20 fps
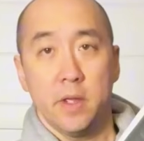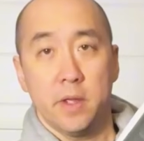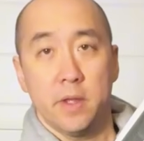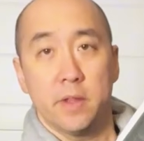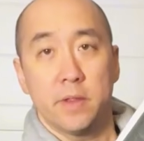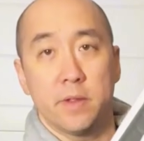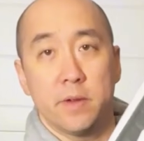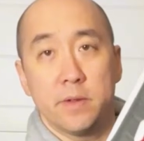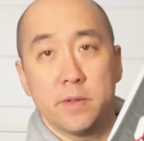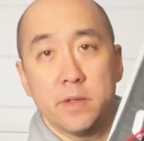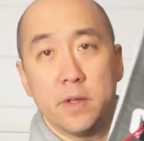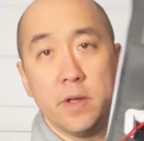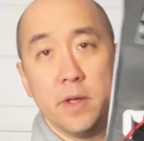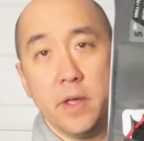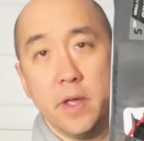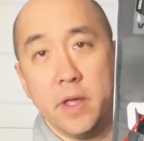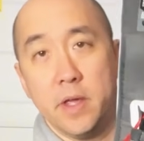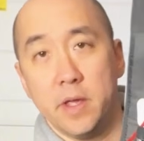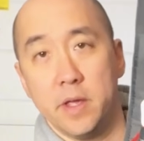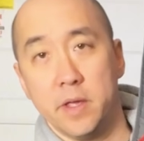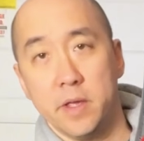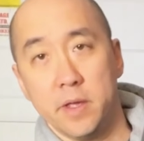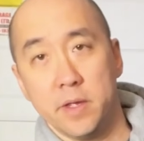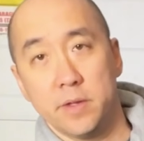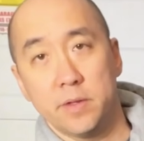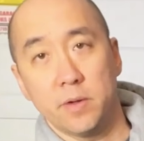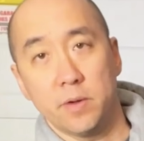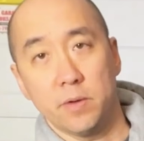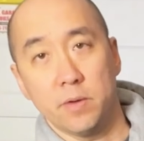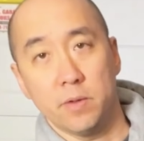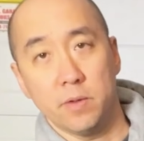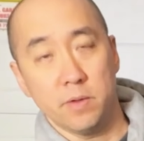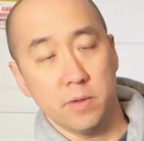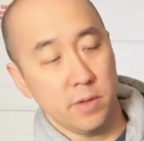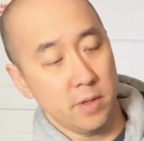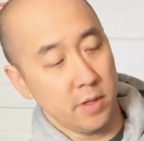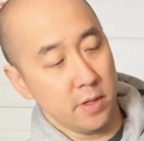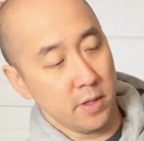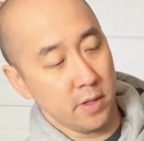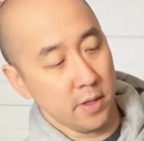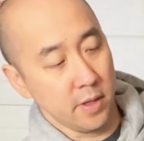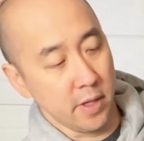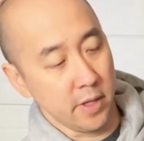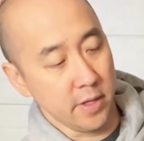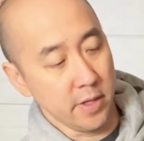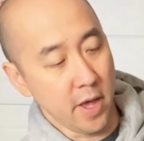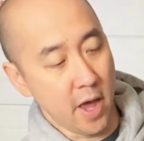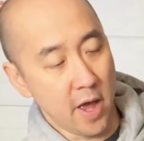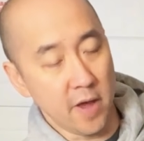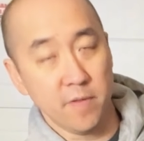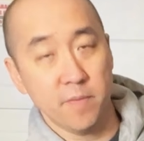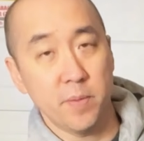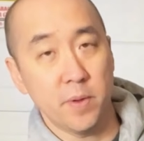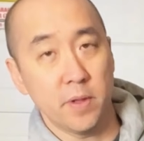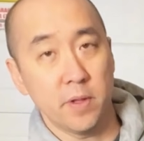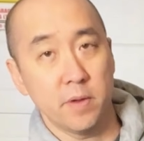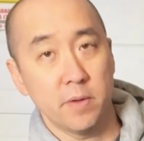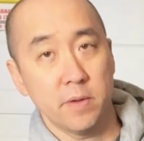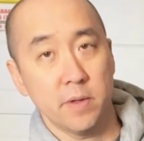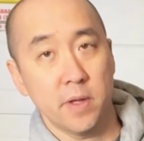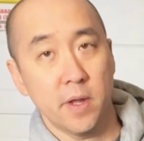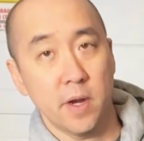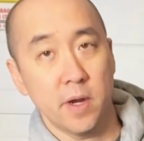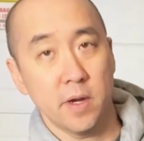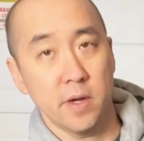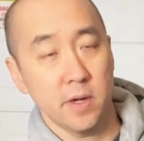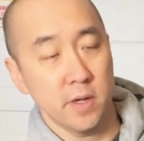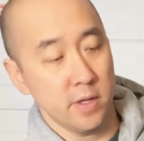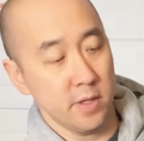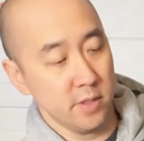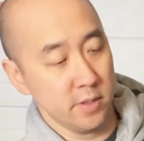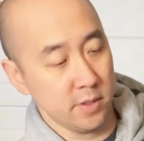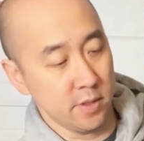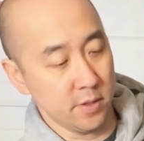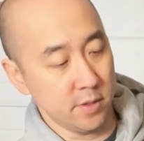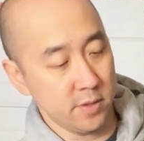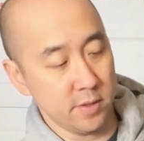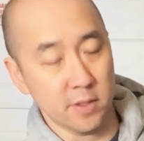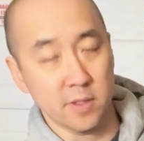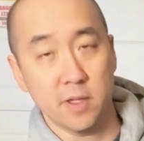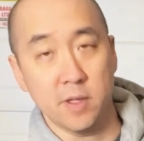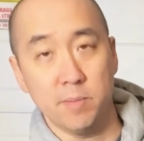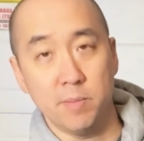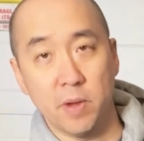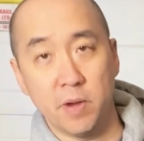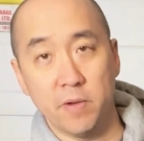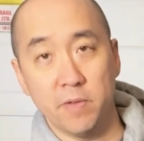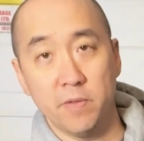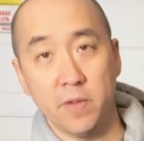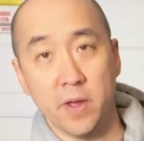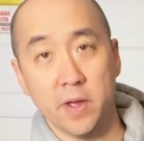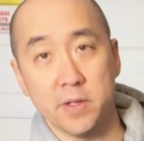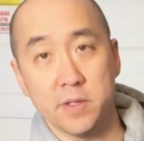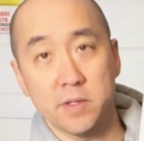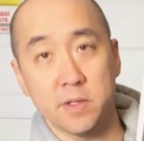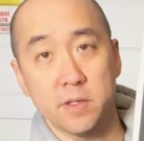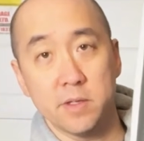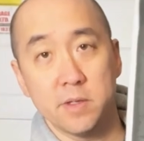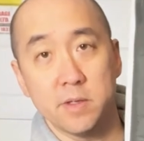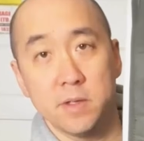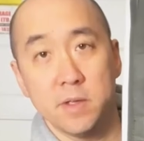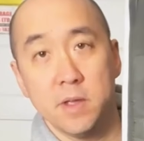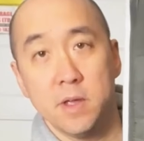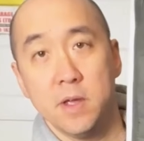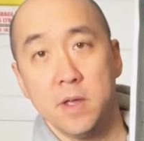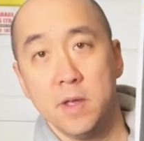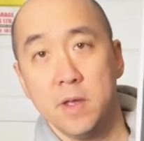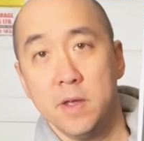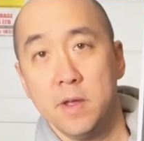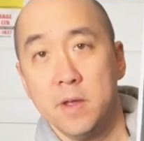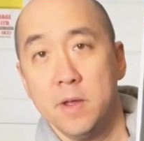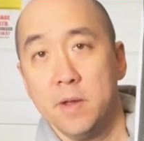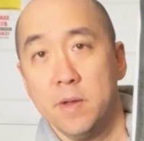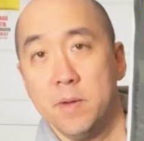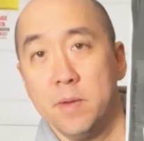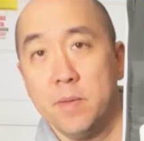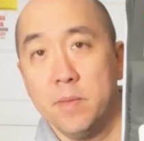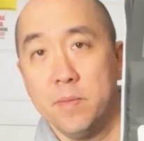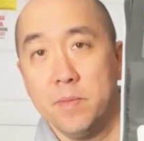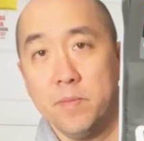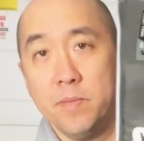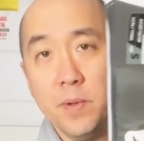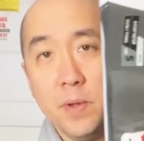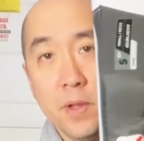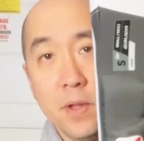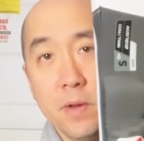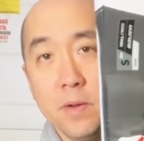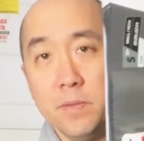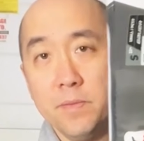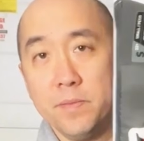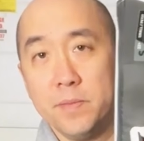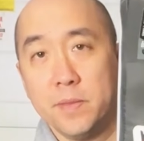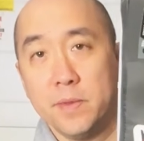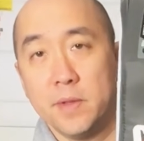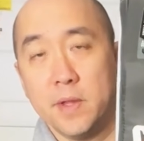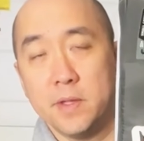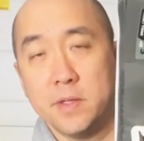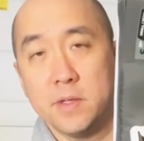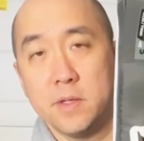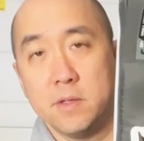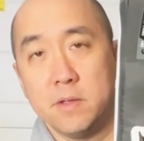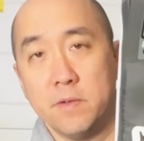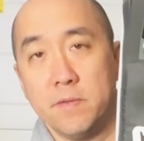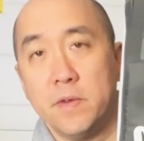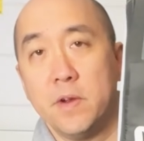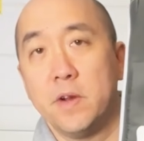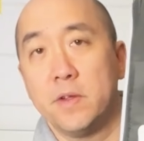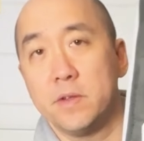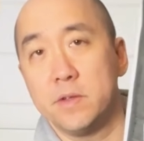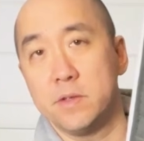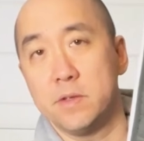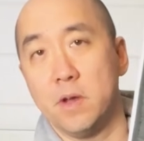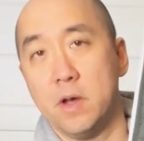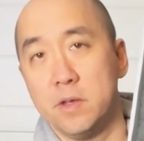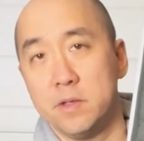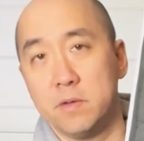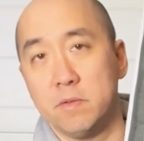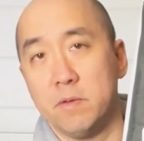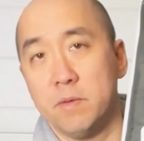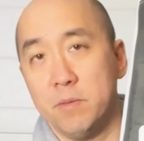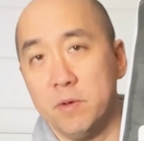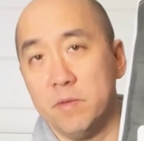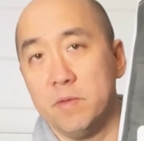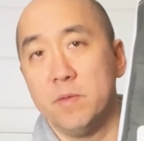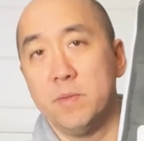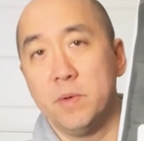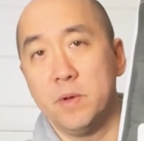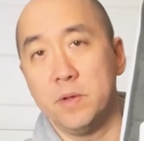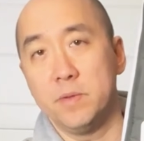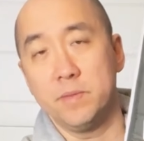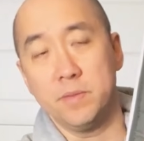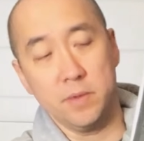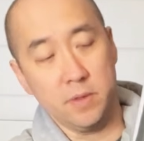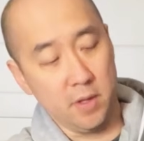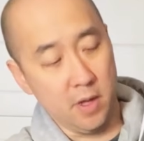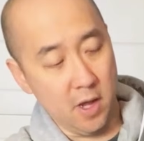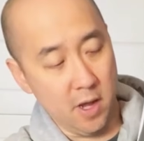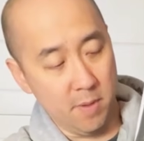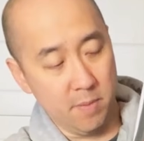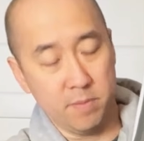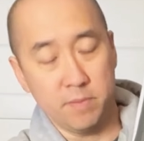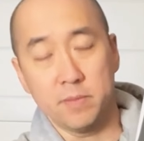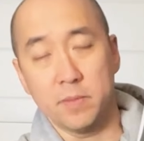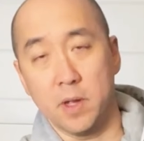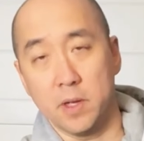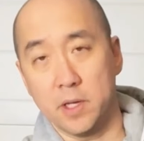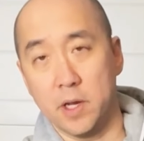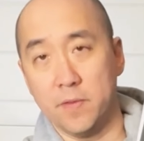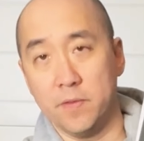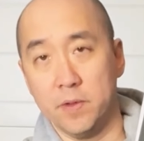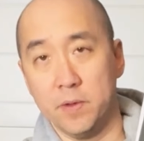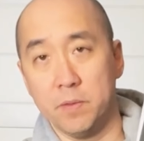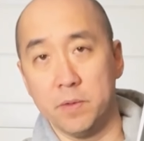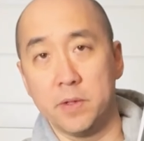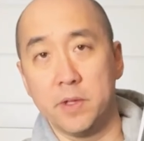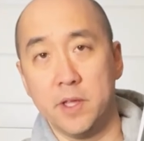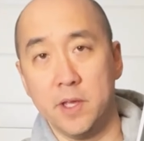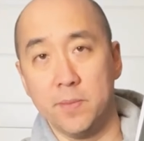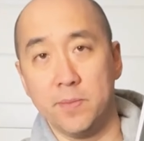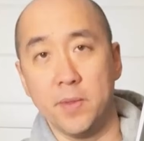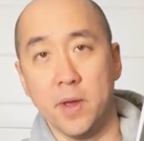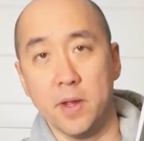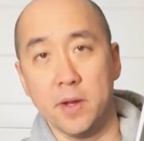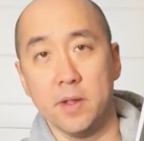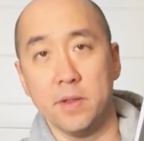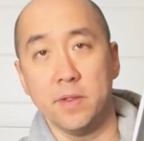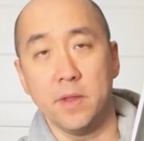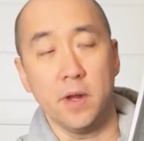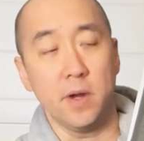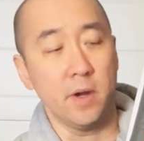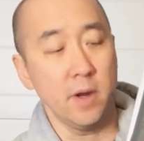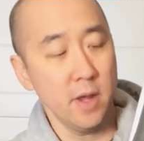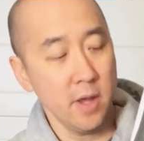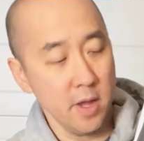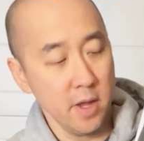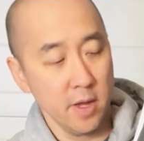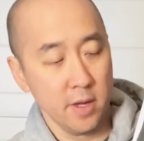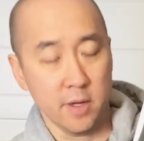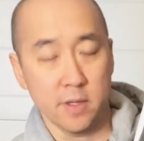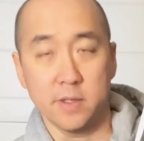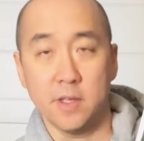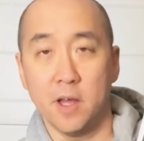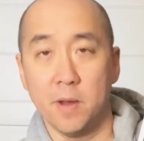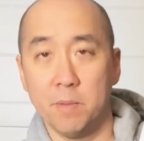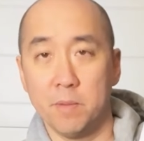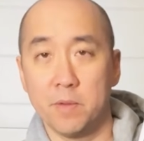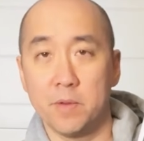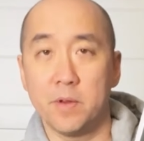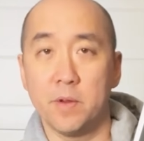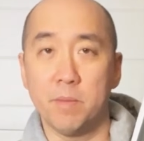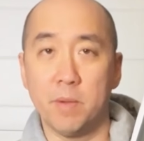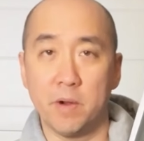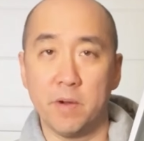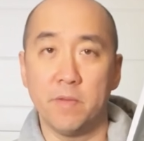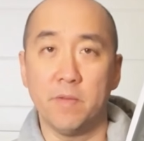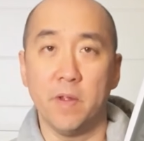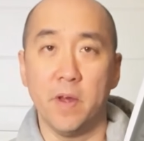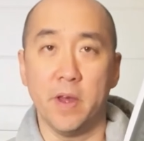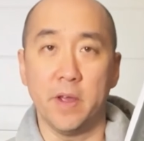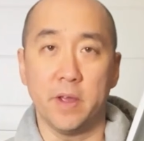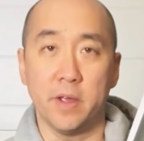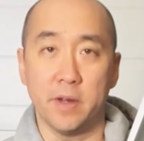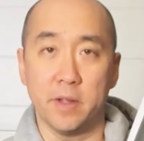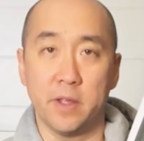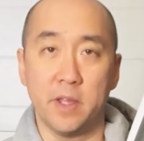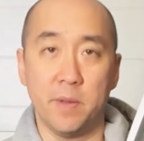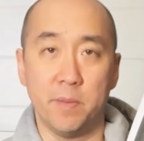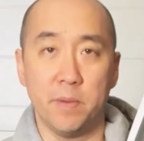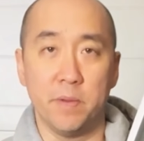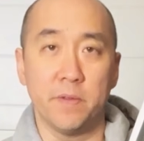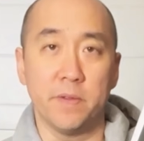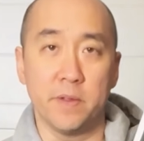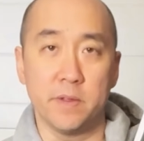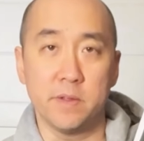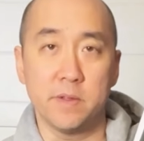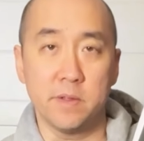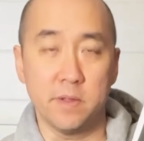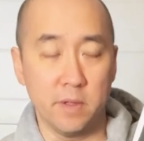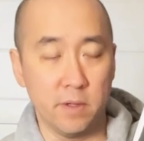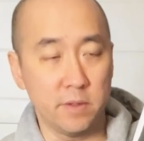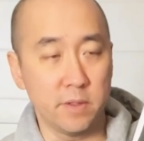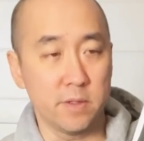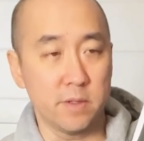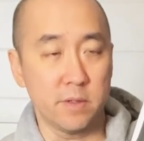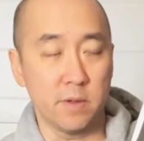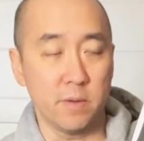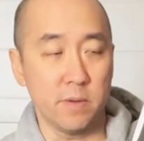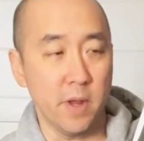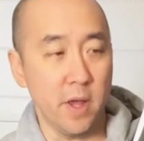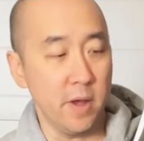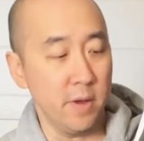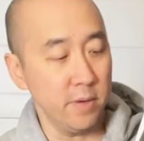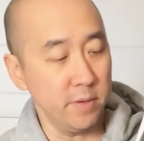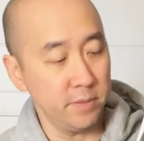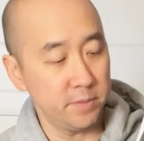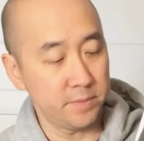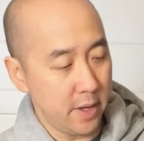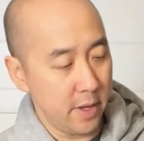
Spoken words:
there's a internal like calf pillow here. So this is like the butterfly assist pillow that sits over here. This is also removable. I definitely would keep that in there. It does help with your butterfly and kind of keeping things sealed as you go down.